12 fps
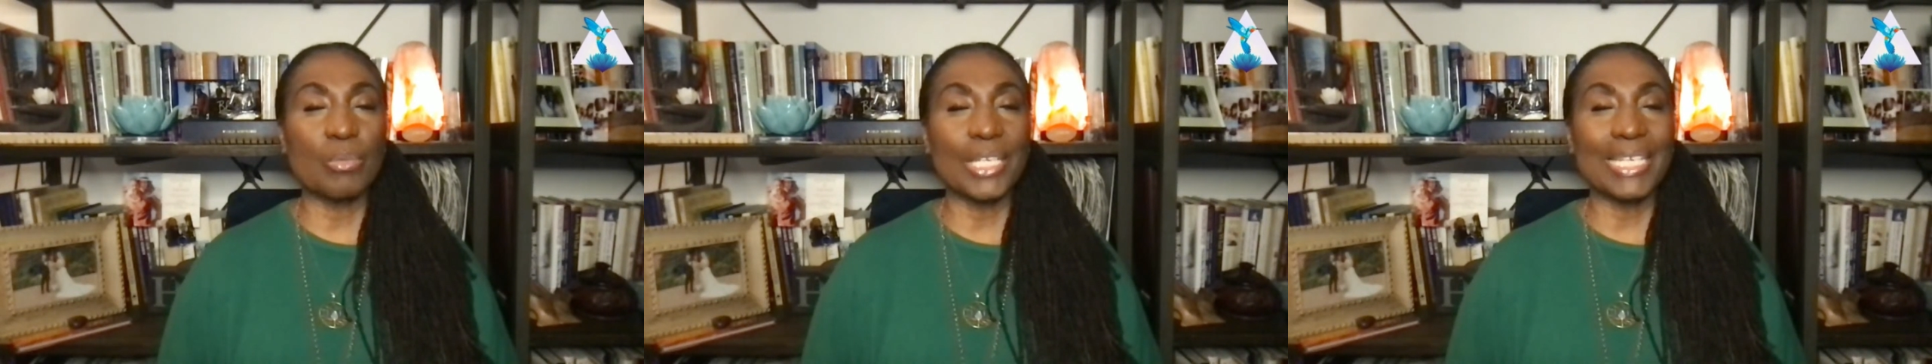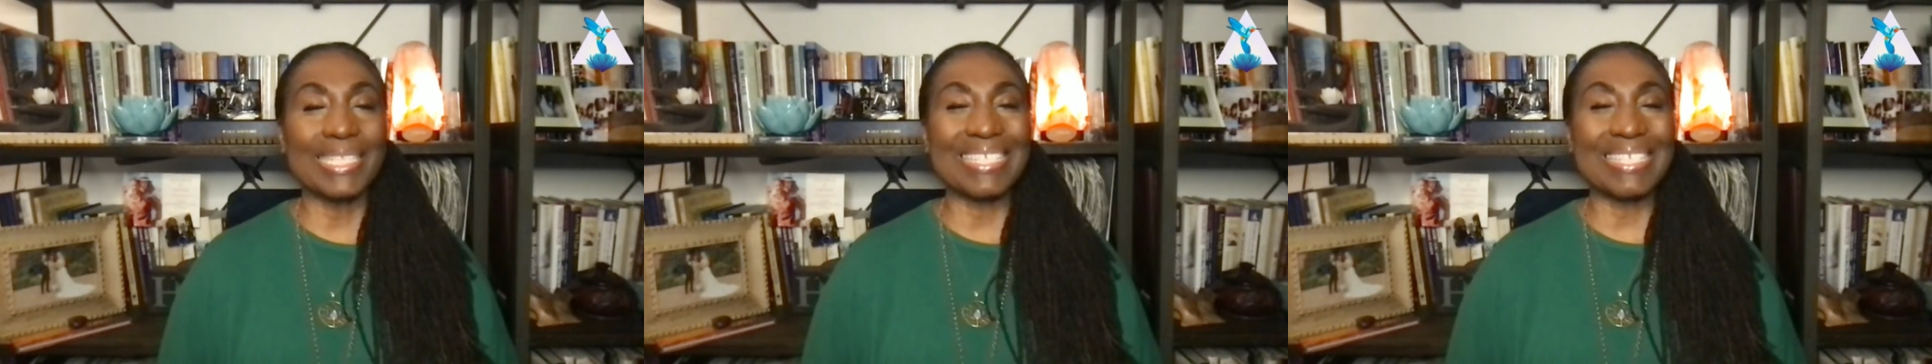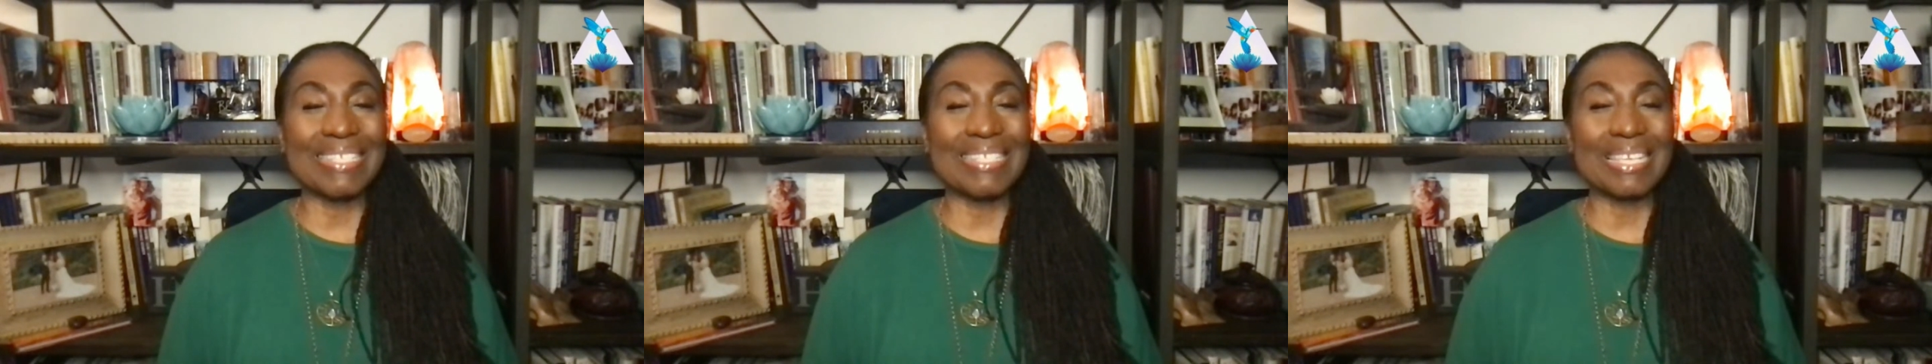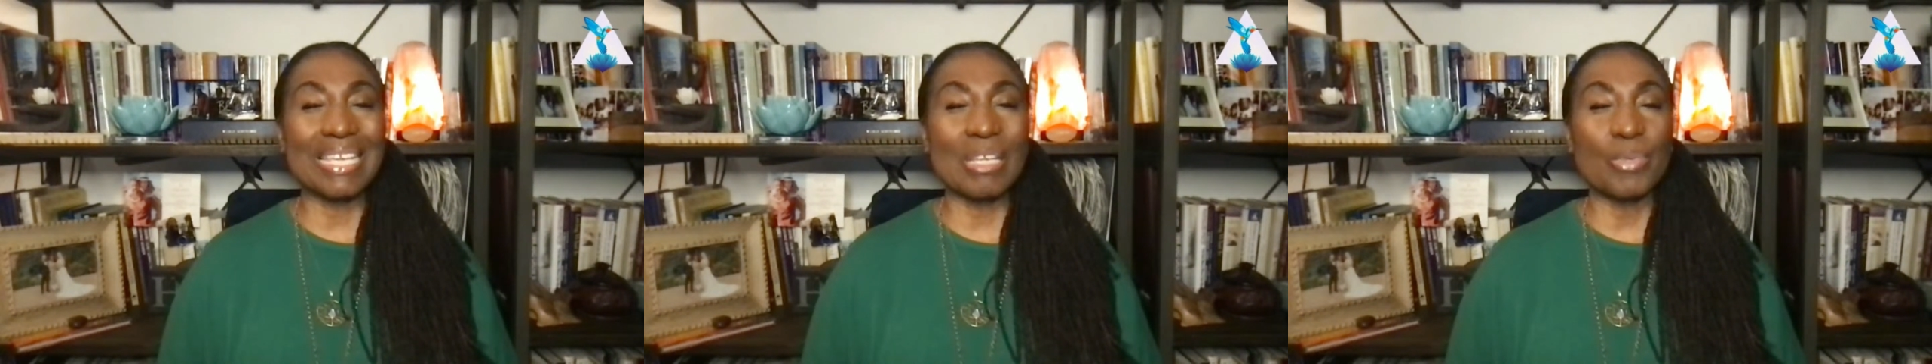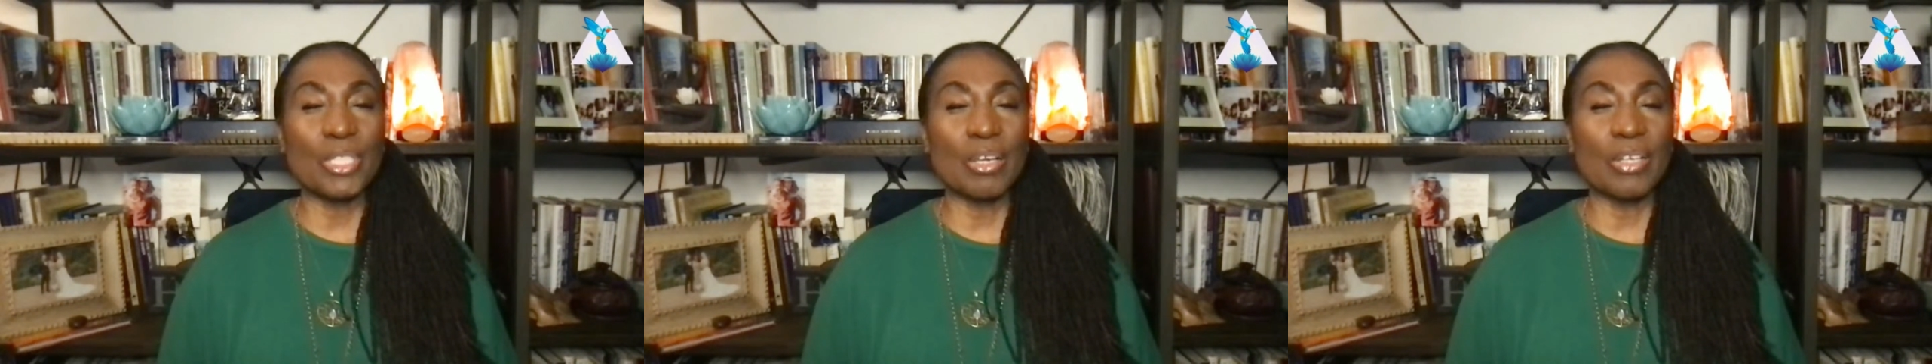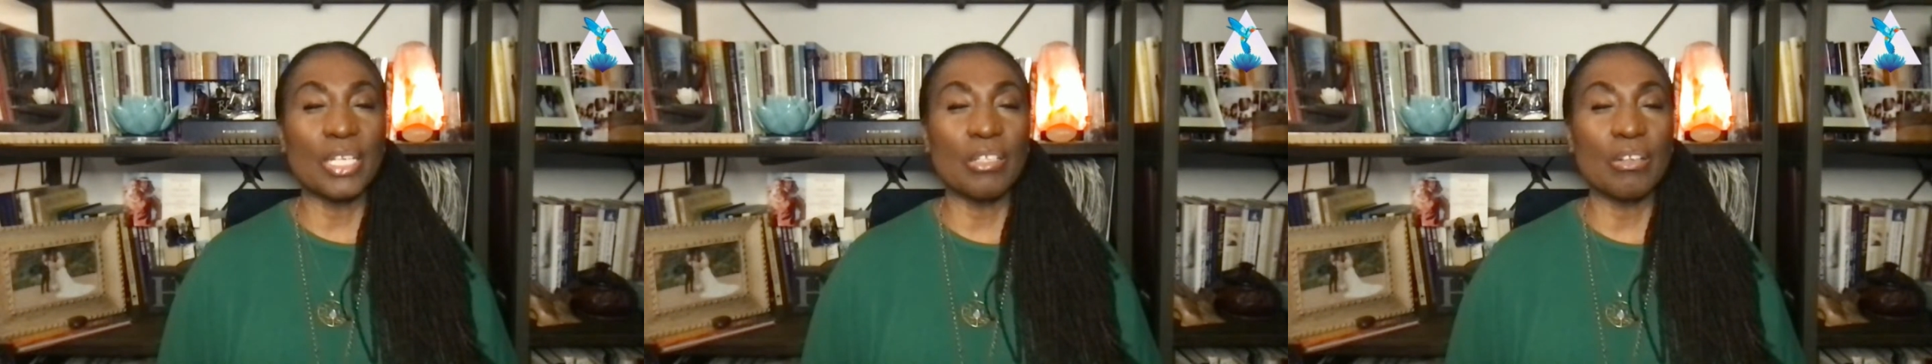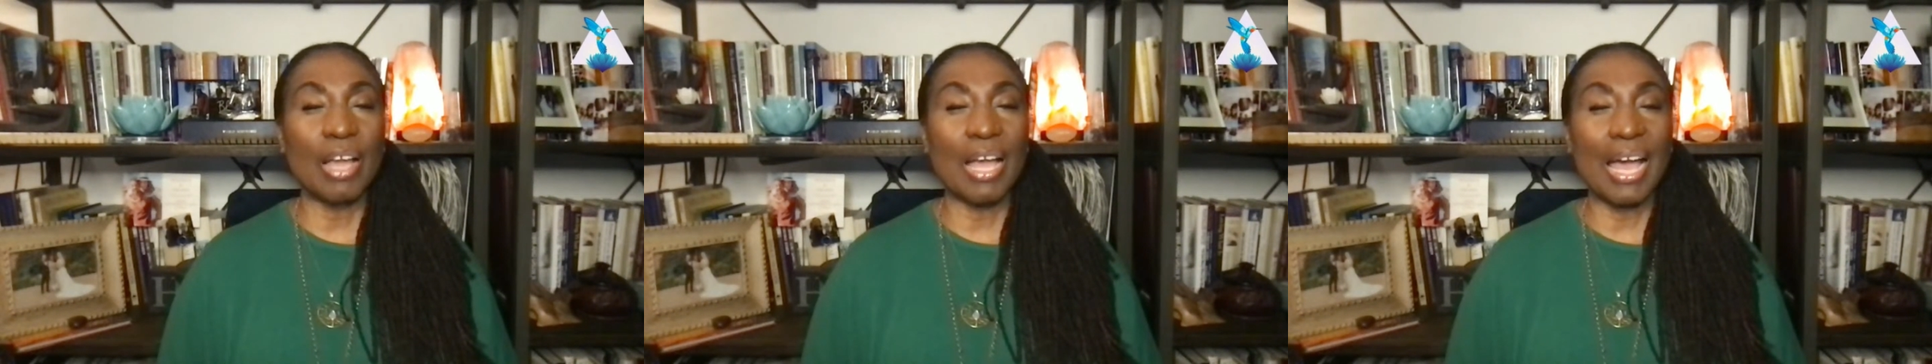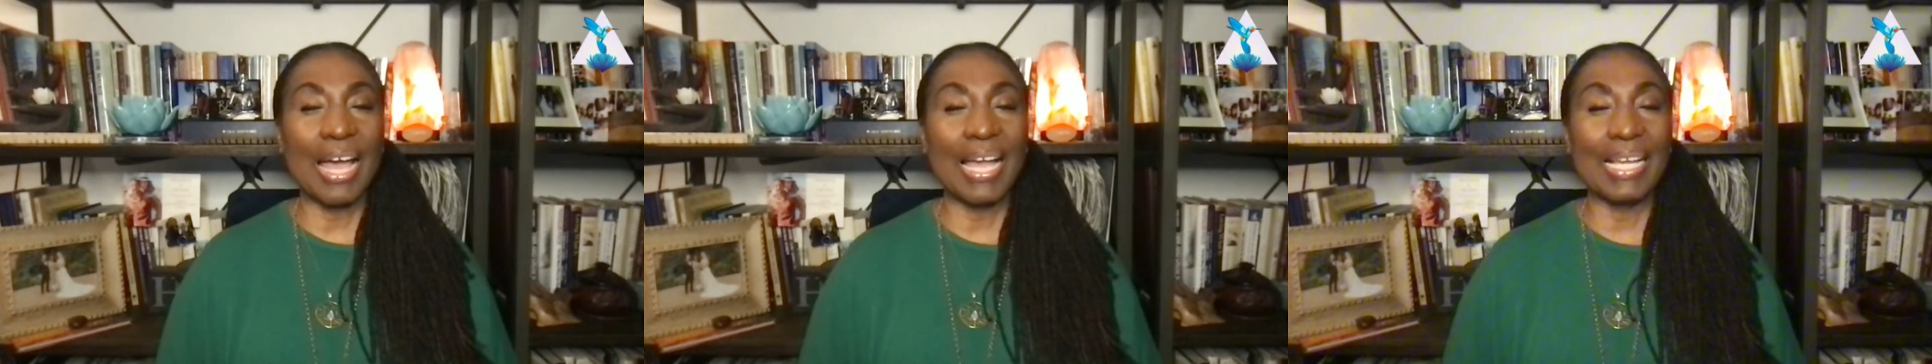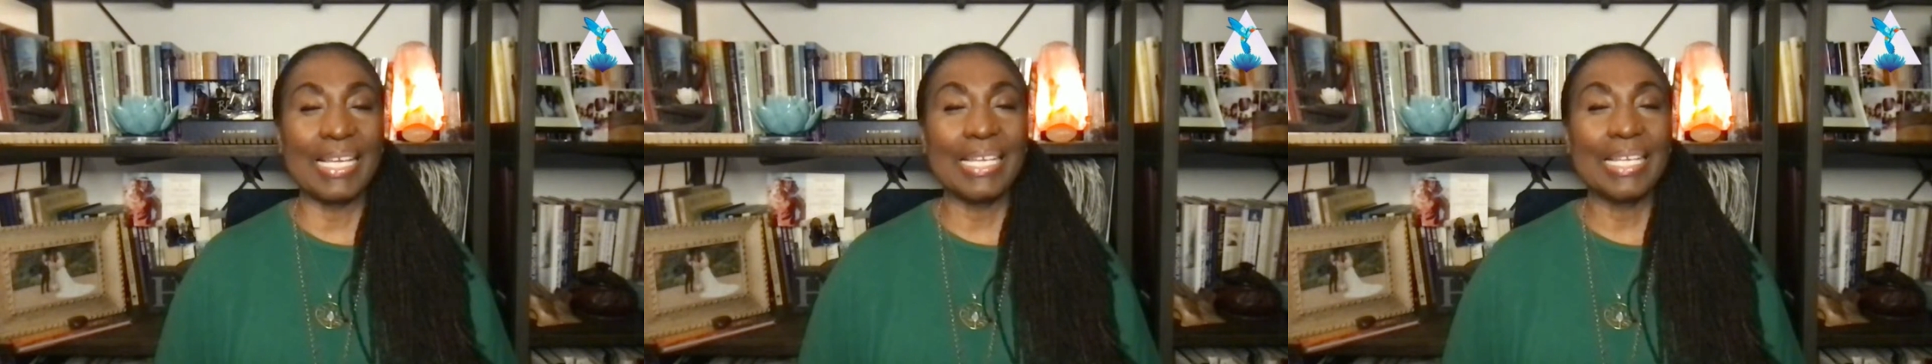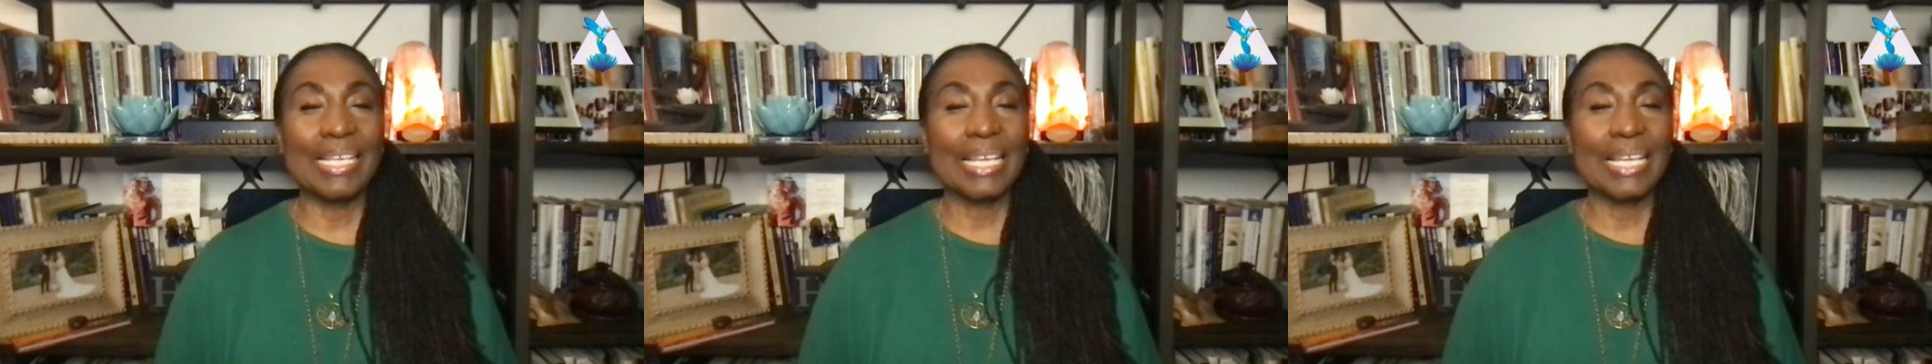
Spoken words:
We get to see with our inner eye,